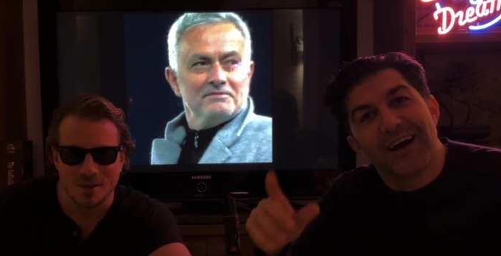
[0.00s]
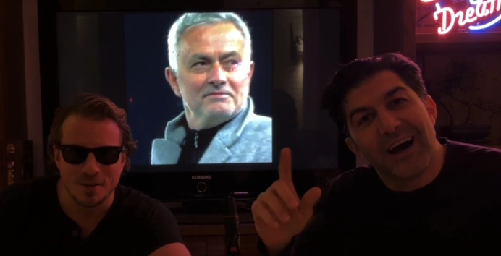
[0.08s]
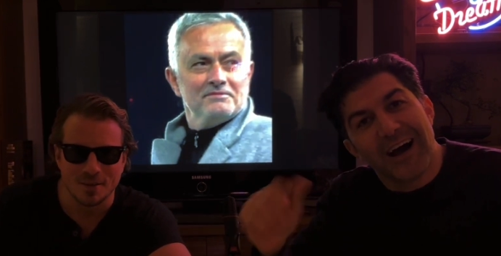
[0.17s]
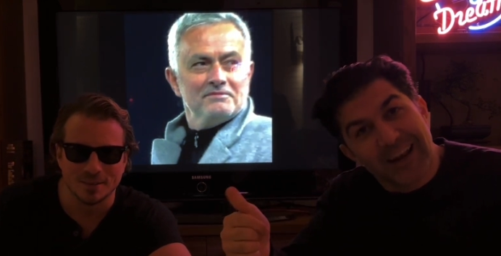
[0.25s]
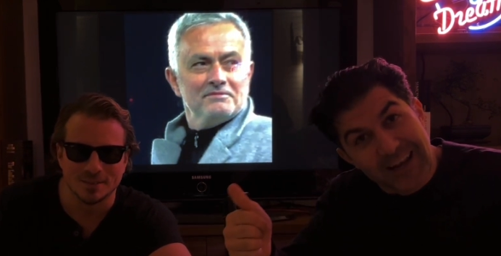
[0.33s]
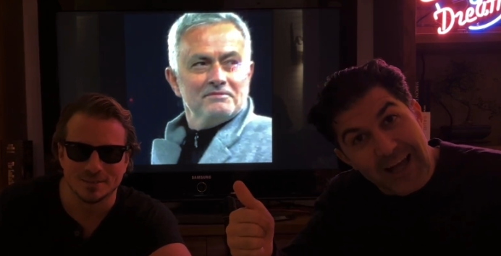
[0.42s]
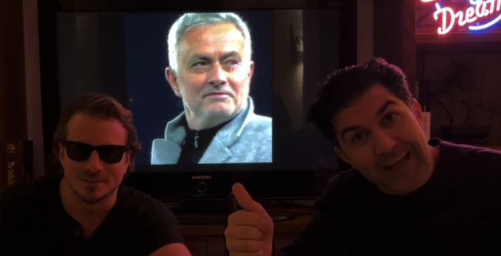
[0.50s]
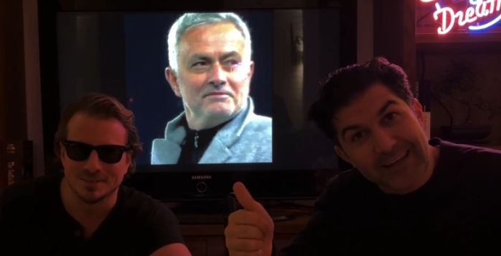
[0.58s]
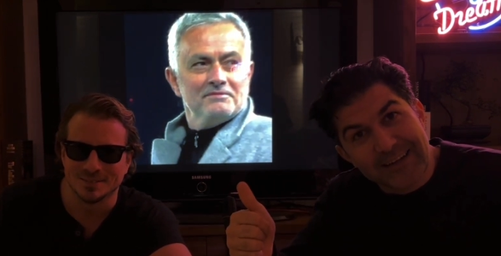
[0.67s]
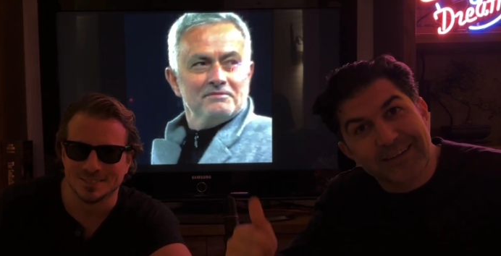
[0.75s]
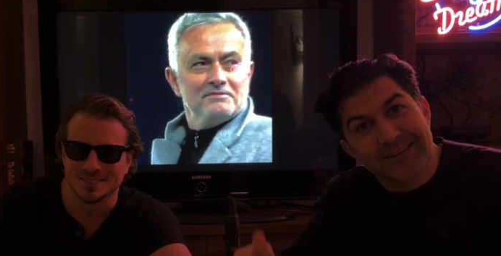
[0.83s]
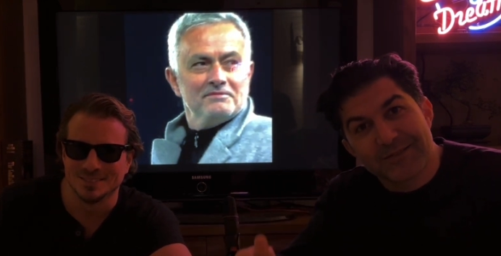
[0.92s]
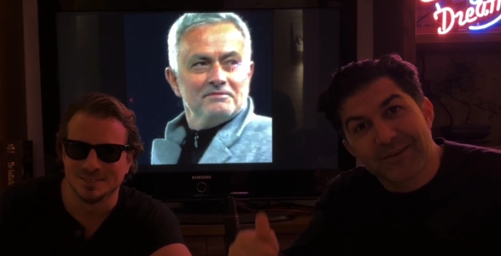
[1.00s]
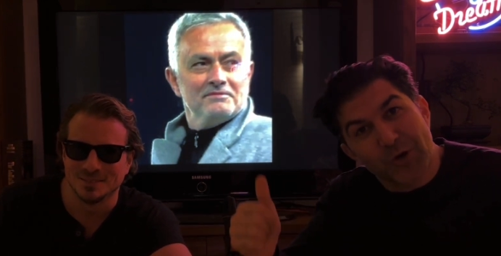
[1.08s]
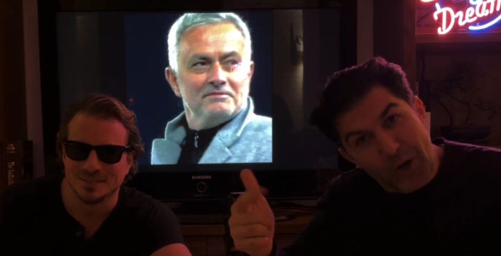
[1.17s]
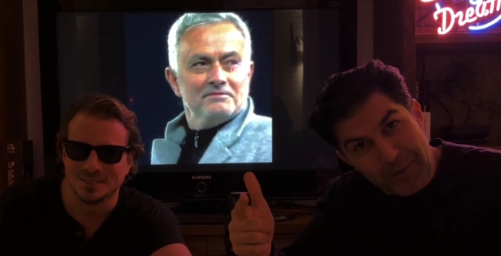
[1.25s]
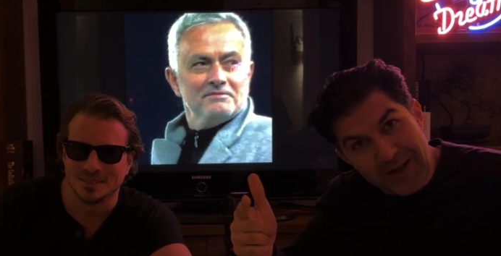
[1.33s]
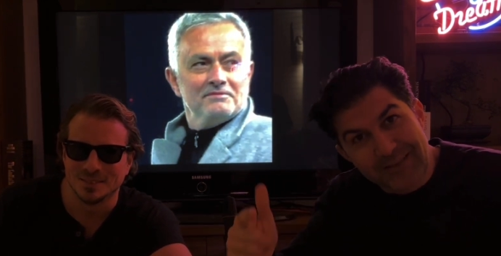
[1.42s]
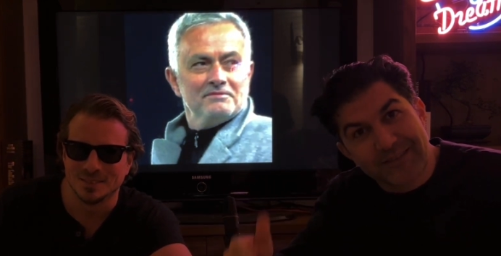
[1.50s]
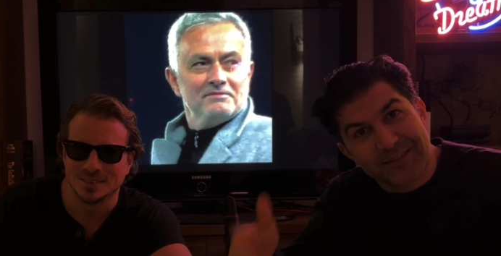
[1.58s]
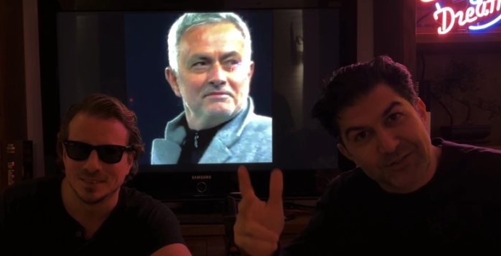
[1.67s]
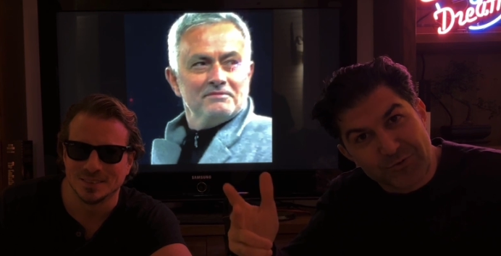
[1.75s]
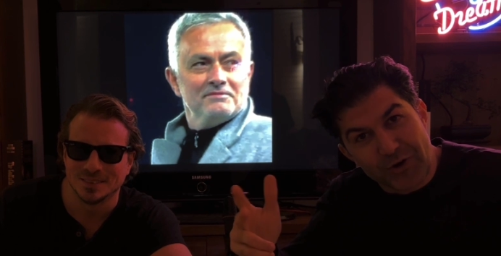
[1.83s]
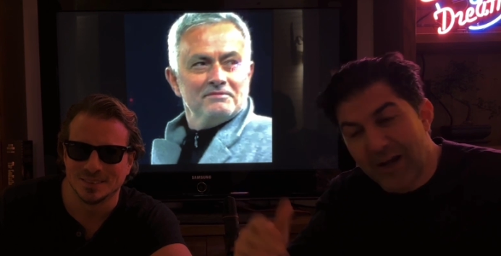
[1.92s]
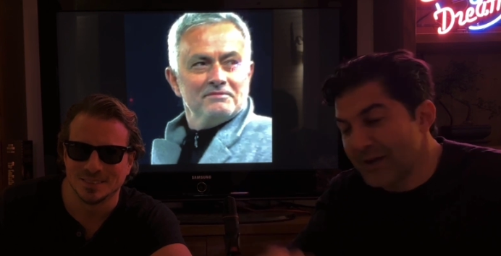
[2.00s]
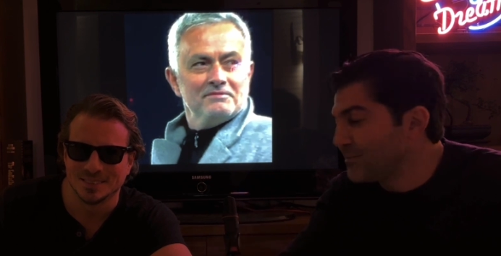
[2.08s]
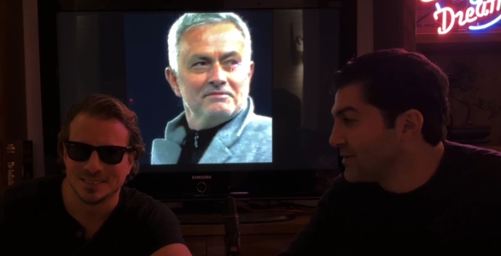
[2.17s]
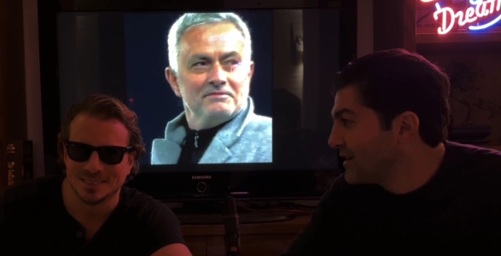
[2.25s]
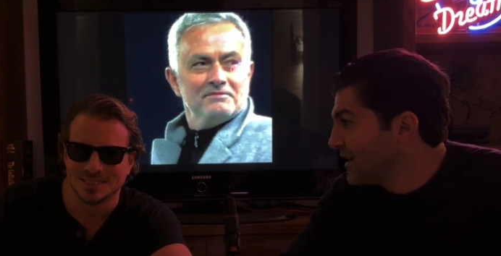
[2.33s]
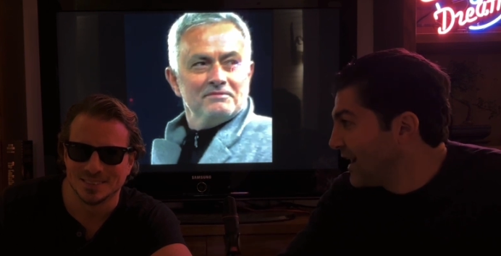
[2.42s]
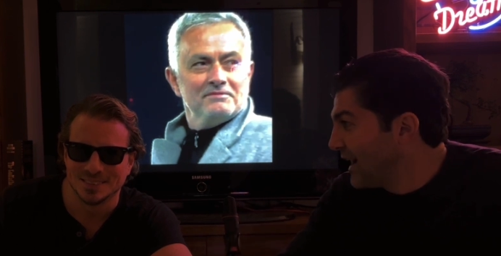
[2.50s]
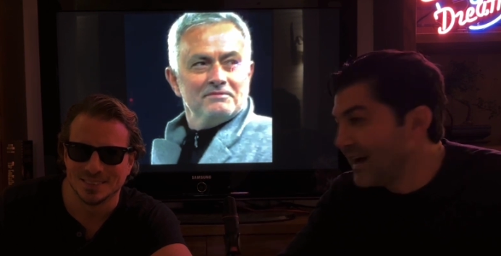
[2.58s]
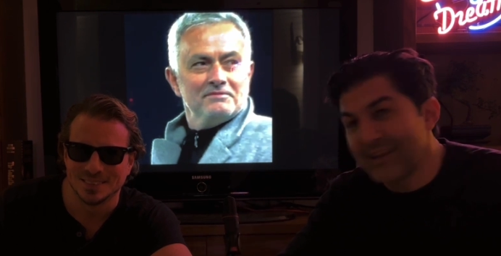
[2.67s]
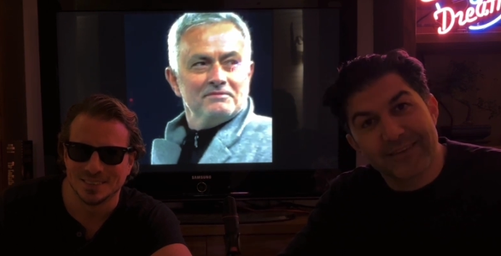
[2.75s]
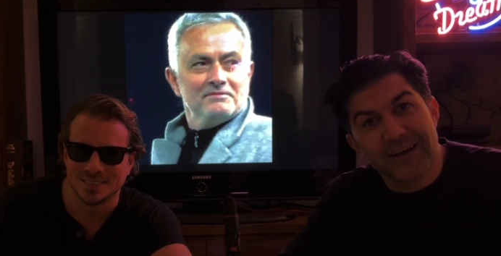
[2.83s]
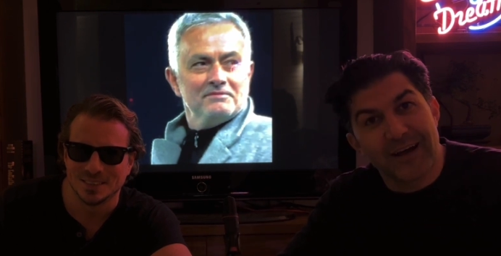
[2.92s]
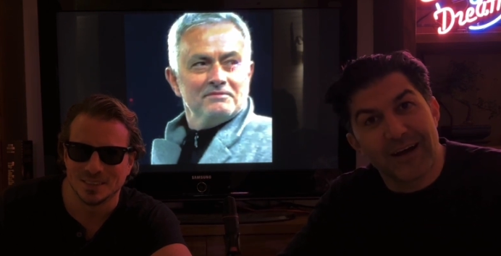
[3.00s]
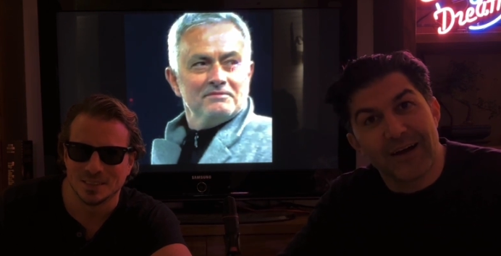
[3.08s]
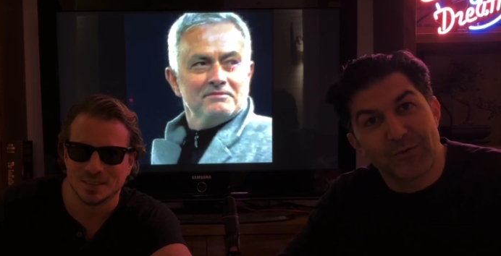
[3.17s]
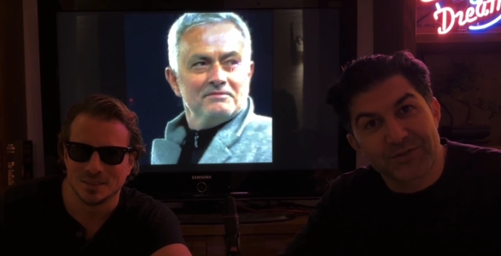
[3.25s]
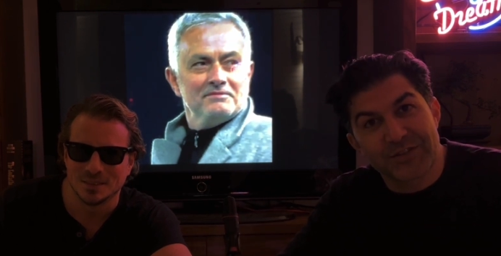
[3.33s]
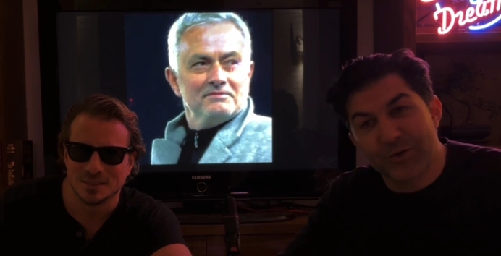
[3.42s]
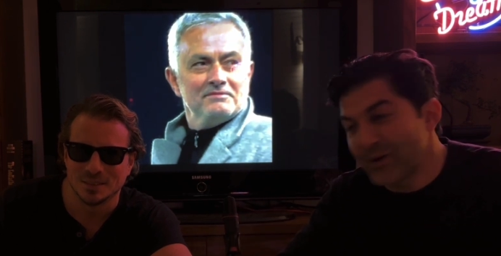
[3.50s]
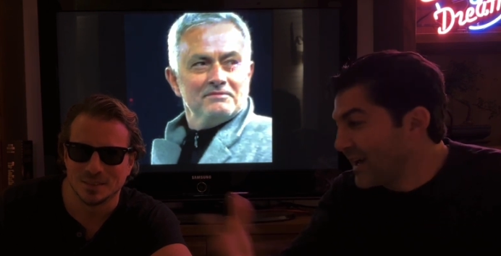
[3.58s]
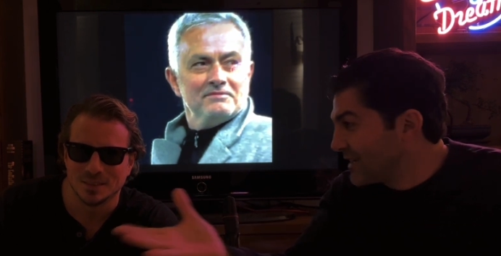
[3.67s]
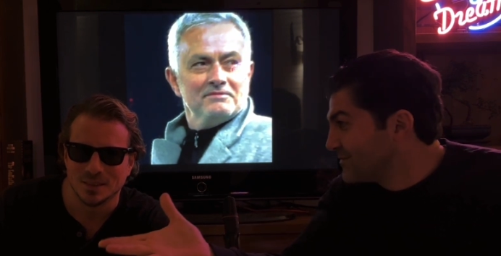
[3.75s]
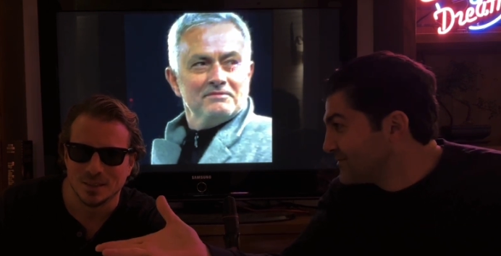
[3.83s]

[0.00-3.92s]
Speaker 1: Uh, like. Comment, subscribe, and uh, we'll see you again.